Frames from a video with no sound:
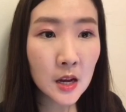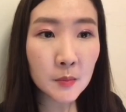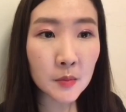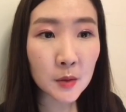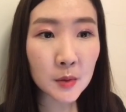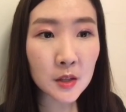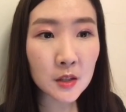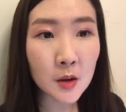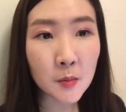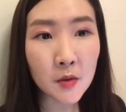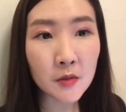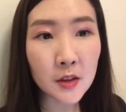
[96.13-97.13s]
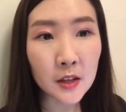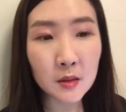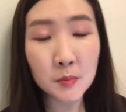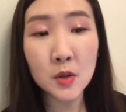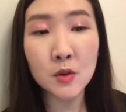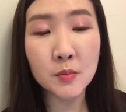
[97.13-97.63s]
maybe some of like the
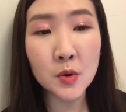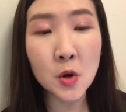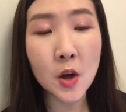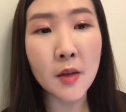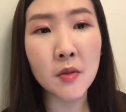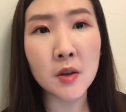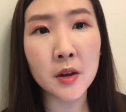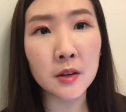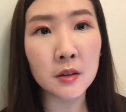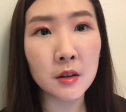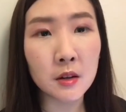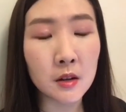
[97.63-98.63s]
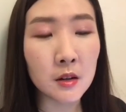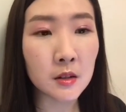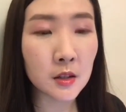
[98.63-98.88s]
pupil, and then some